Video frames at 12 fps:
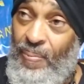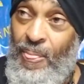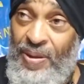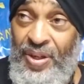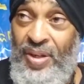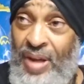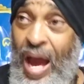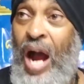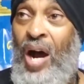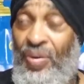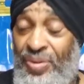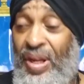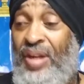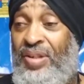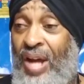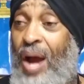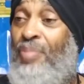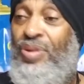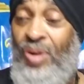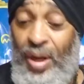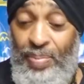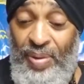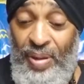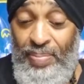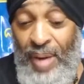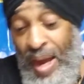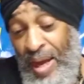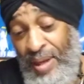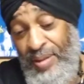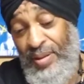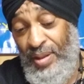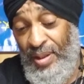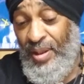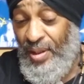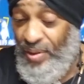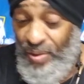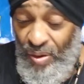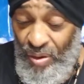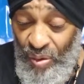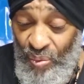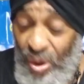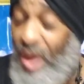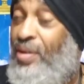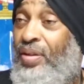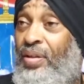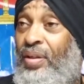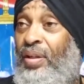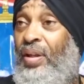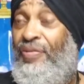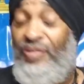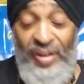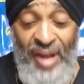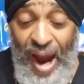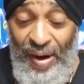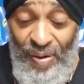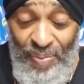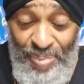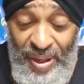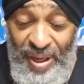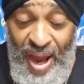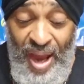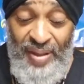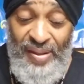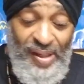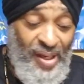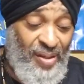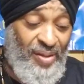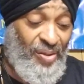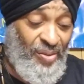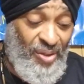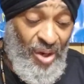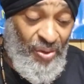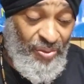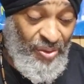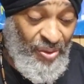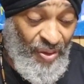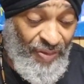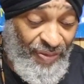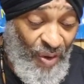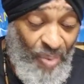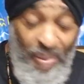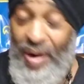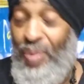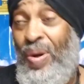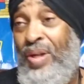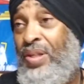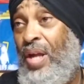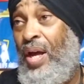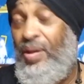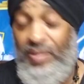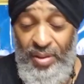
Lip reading: He said, "Now is that time. You got to be a man, or what? If you're not going to be that, then you're going to fall by the wayside.